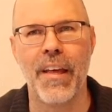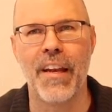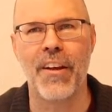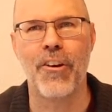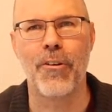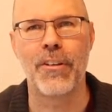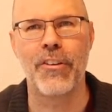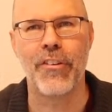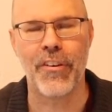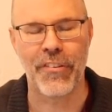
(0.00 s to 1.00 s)
It
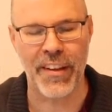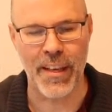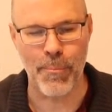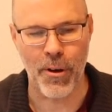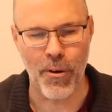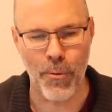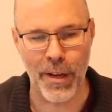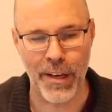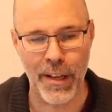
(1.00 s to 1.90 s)
encourages us to keep going.